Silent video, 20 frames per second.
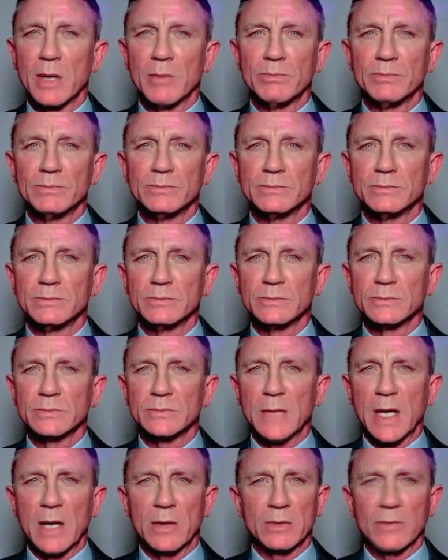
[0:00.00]
Mum.
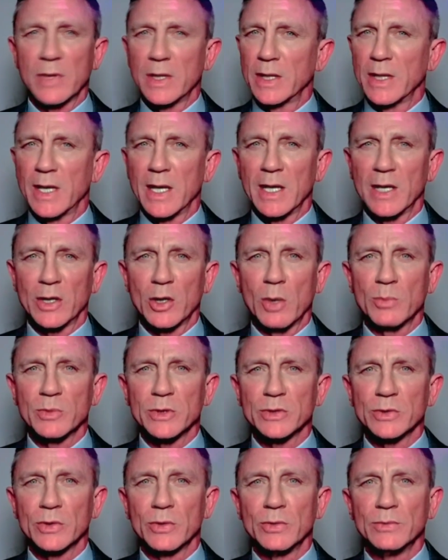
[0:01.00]
Out of any
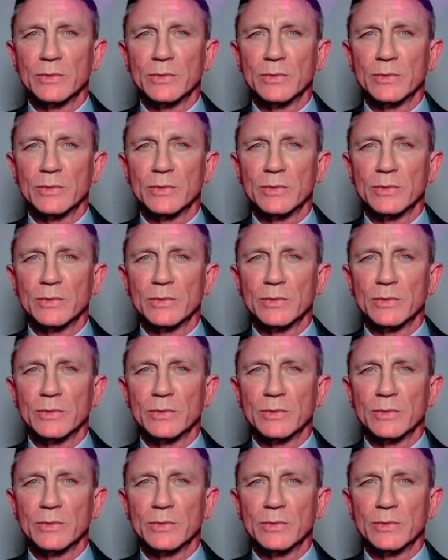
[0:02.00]
helicopter